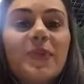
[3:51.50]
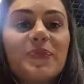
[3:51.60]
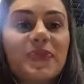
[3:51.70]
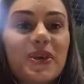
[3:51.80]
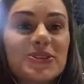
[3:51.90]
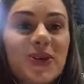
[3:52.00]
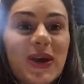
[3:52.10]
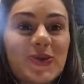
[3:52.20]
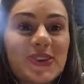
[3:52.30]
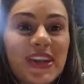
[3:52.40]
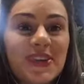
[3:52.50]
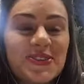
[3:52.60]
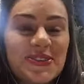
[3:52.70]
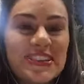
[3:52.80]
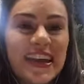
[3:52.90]
also I would love
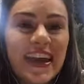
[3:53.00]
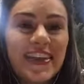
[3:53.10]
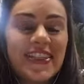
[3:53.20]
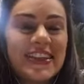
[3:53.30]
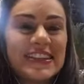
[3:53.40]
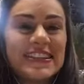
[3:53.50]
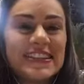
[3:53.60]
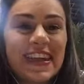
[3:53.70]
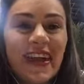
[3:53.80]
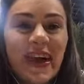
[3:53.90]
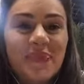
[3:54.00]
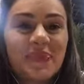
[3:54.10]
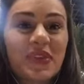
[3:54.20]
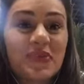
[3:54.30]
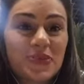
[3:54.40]
to say this
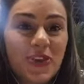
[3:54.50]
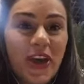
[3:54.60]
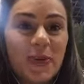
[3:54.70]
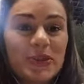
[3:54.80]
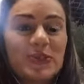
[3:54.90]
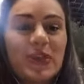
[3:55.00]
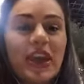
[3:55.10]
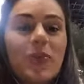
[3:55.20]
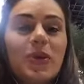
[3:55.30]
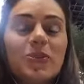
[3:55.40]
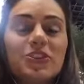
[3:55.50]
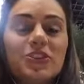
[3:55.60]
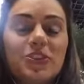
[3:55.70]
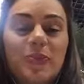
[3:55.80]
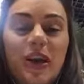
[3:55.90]
before I will speak about
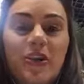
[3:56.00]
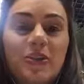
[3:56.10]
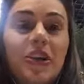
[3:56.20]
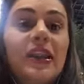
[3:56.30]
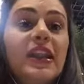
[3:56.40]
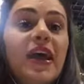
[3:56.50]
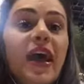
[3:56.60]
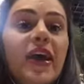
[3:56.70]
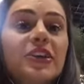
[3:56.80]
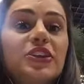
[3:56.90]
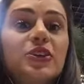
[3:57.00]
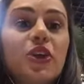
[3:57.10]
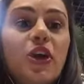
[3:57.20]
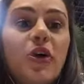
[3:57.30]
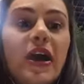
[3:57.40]
inner power. And you
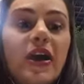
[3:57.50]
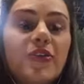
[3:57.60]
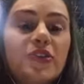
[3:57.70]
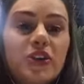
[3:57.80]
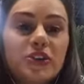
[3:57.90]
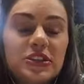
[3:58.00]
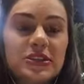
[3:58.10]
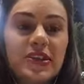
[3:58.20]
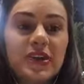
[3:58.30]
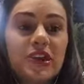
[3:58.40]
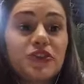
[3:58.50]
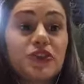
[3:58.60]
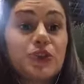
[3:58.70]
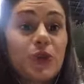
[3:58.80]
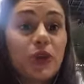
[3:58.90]
know, I have noticed that
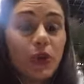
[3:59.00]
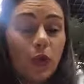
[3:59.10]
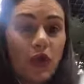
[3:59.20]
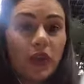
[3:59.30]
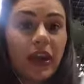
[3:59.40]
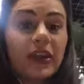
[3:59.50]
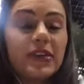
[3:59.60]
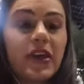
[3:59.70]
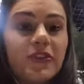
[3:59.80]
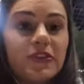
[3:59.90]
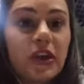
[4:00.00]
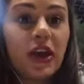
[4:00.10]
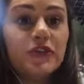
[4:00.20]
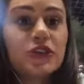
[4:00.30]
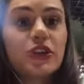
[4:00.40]
after doing the work and
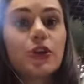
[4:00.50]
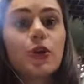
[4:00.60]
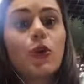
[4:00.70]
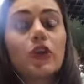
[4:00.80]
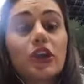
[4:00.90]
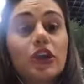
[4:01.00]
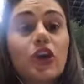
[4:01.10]
after working